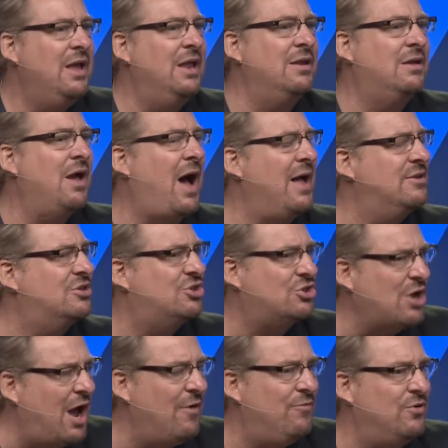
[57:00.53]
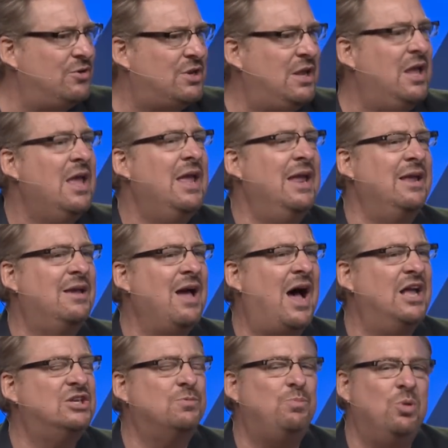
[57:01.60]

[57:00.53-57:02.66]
in God's sovereignty, in God's